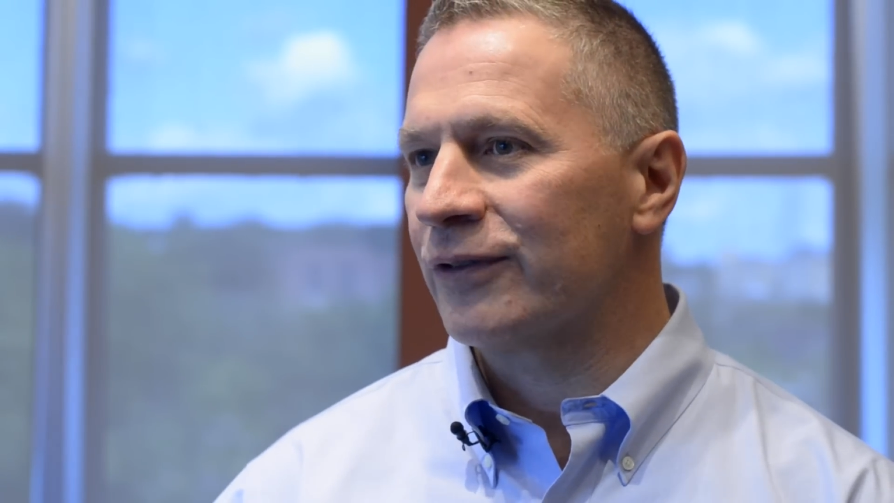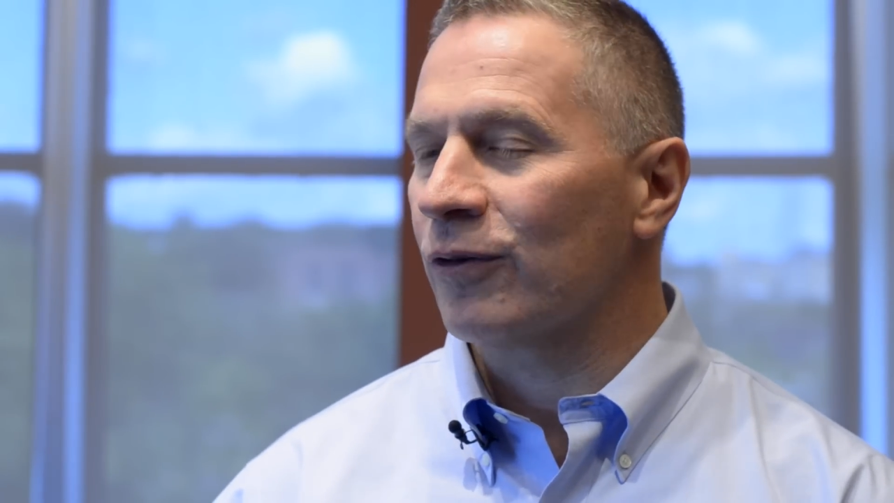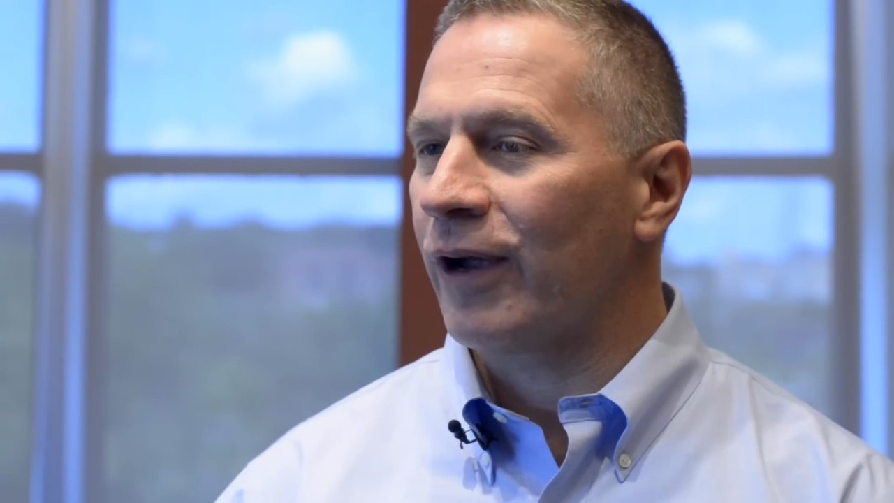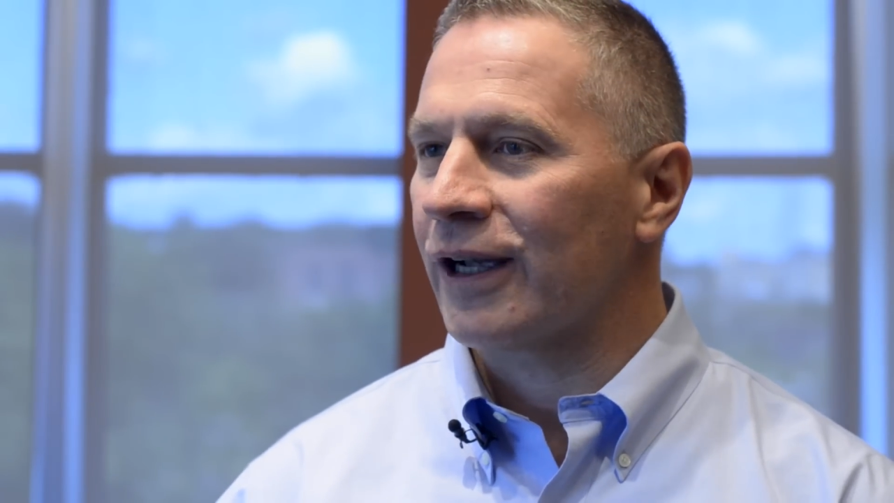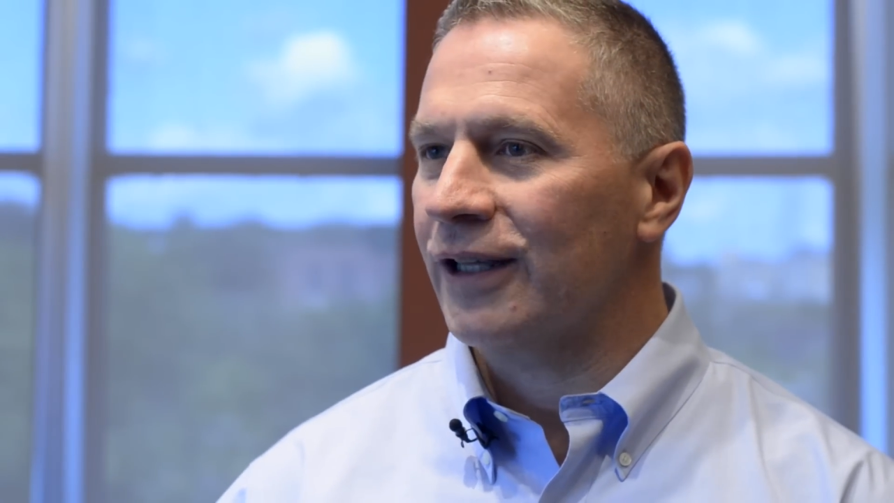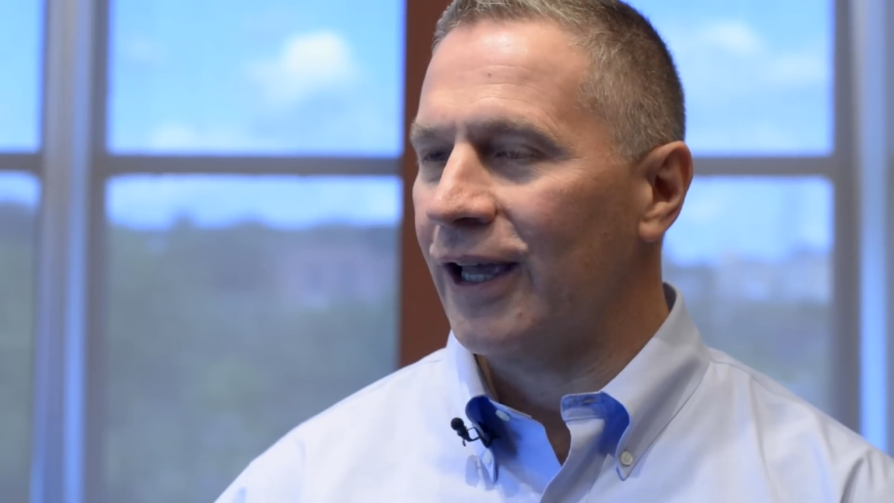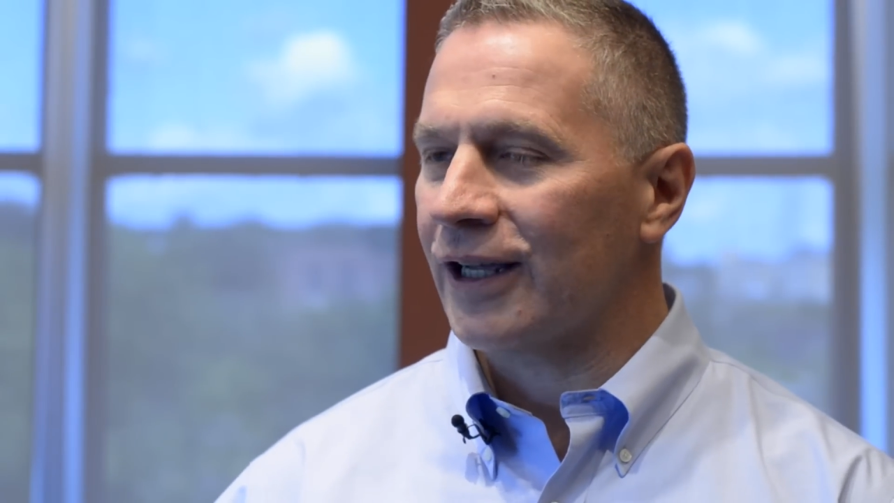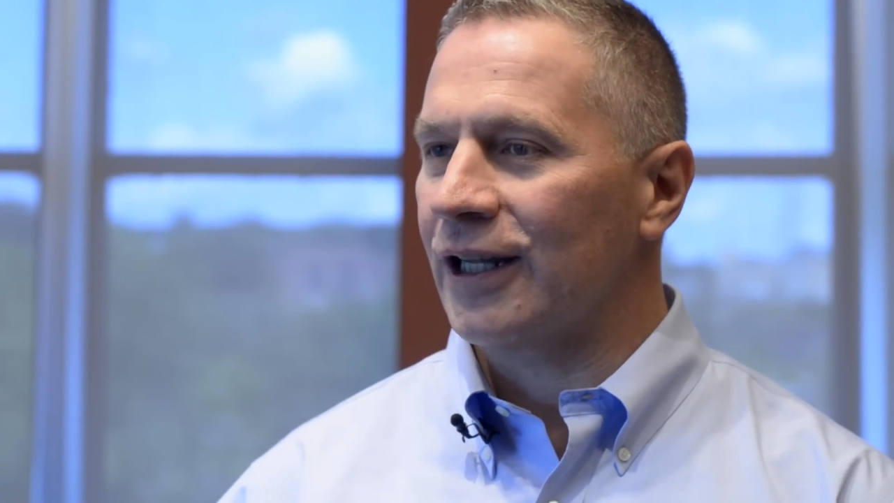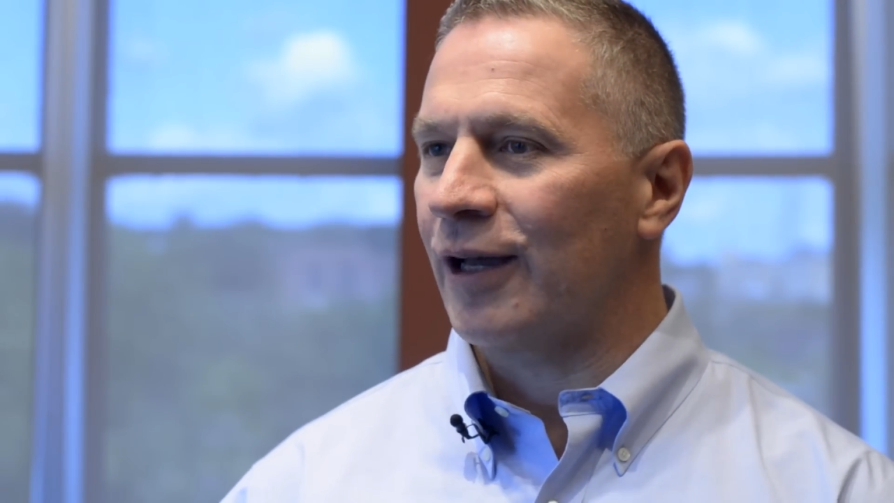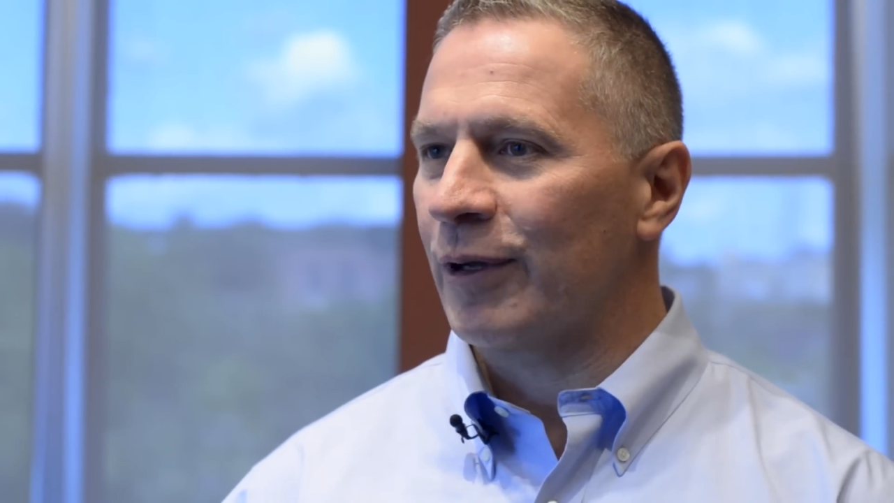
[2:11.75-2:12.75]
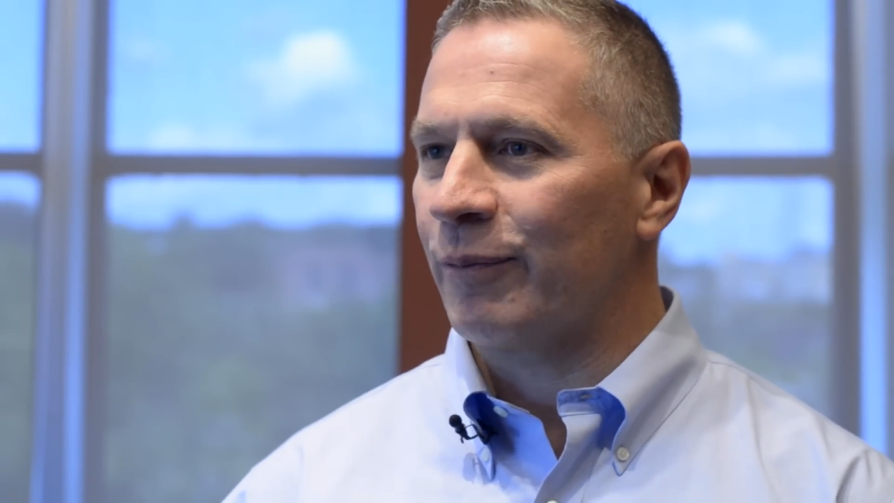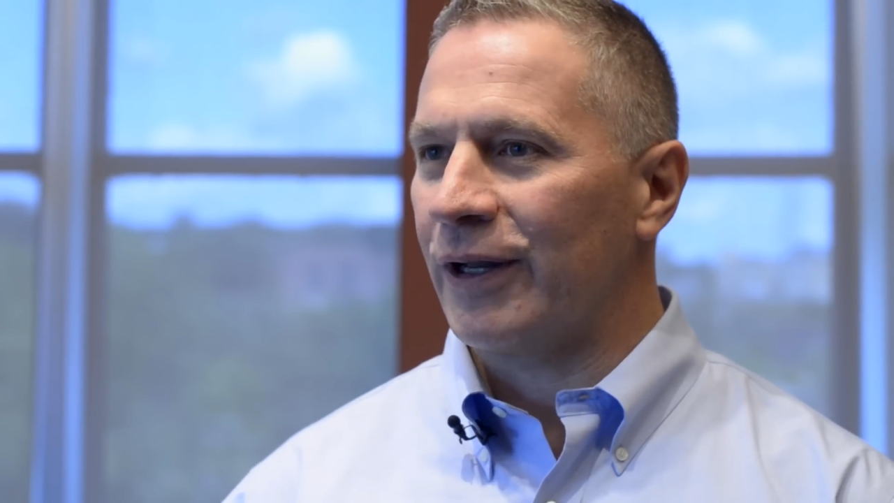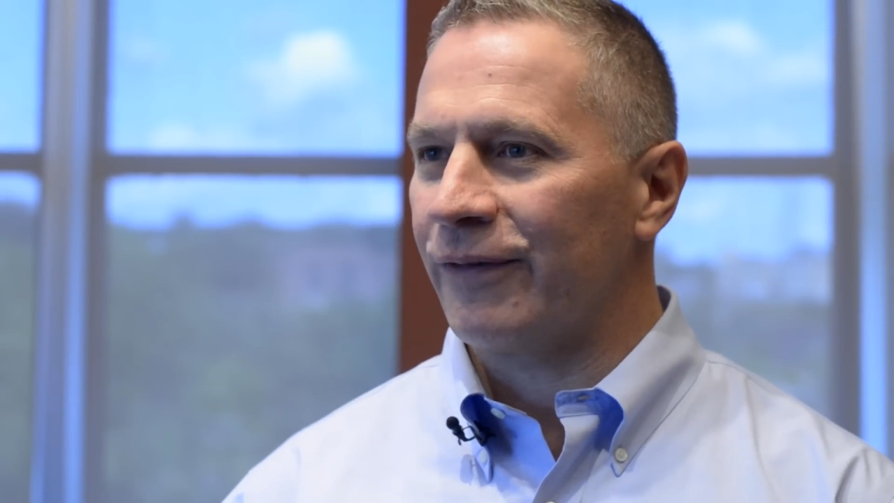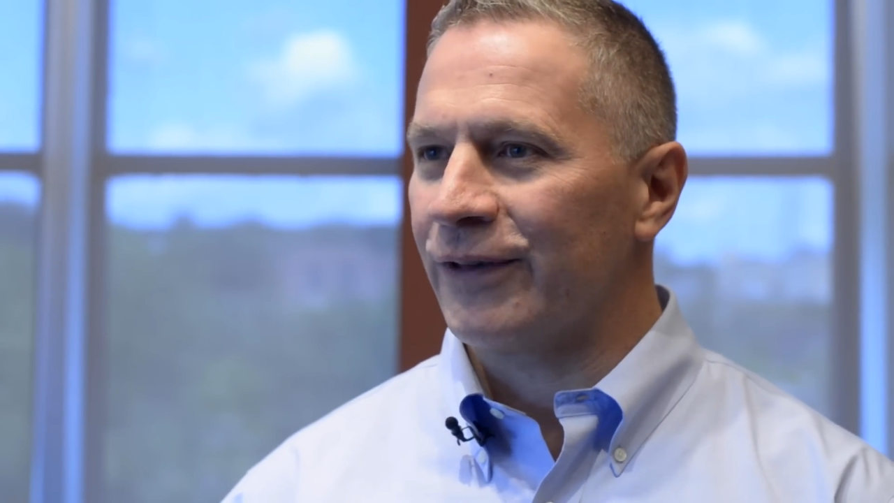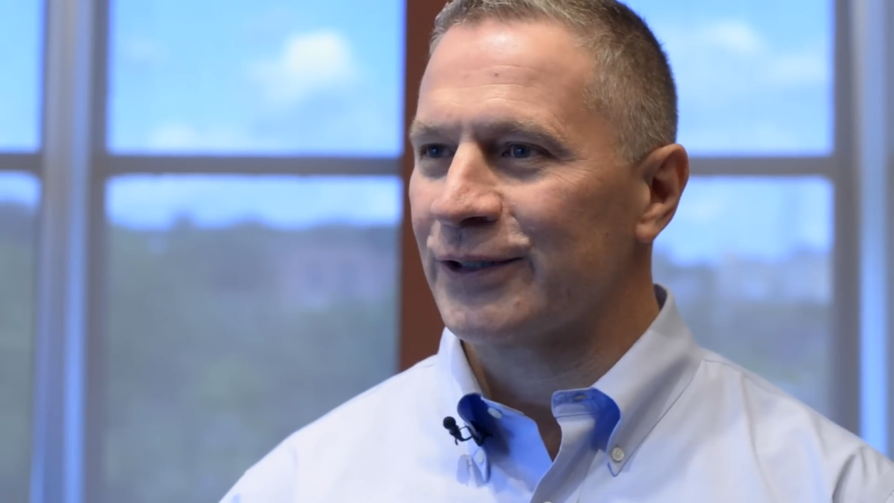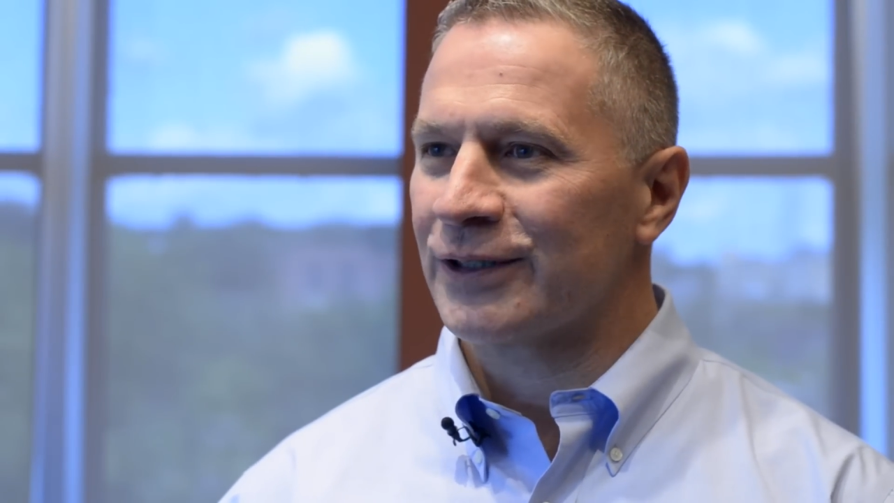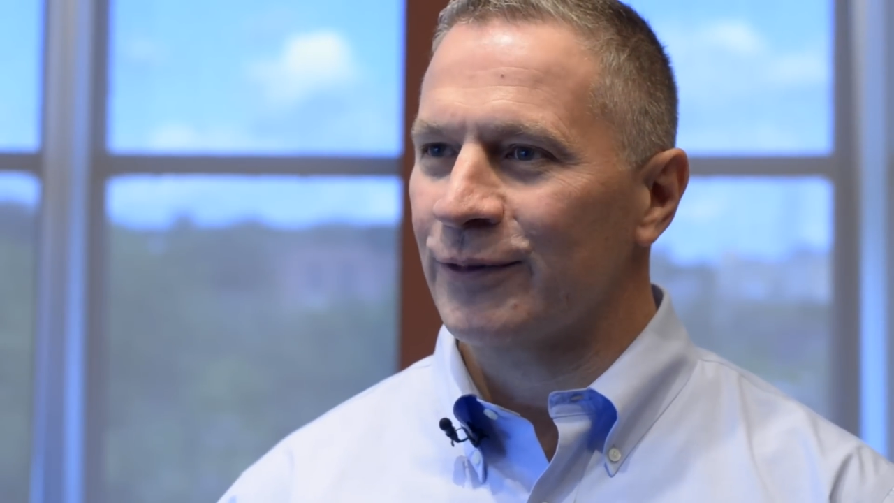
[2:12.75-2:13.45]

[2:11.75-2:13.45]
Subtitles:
direct economic benefits